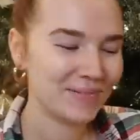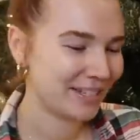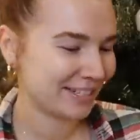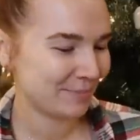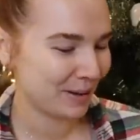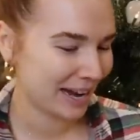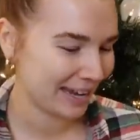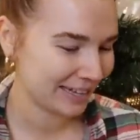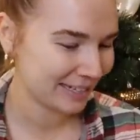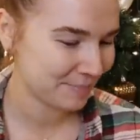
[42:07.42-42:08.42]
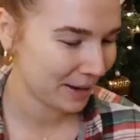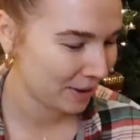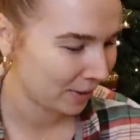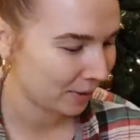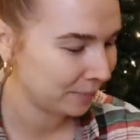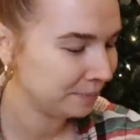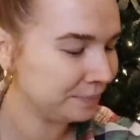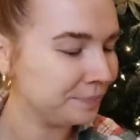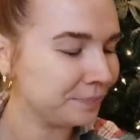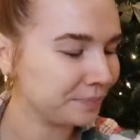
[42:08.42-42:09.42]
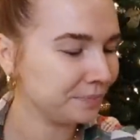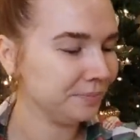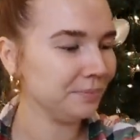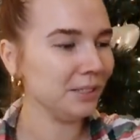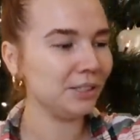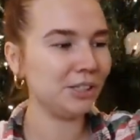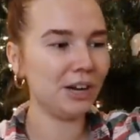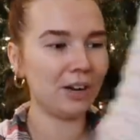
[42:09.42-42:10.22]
display it in my home. She